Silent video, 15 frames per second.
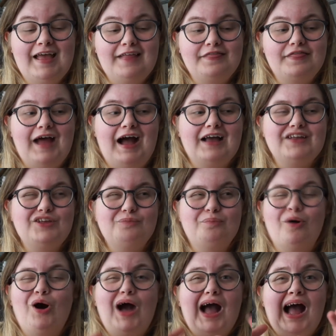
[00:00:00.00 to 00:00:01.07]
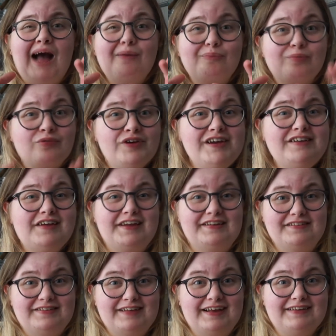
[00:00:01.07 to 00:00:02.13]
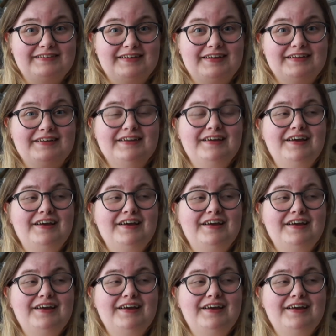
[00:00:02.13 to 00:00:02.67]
that you put breeder insects in,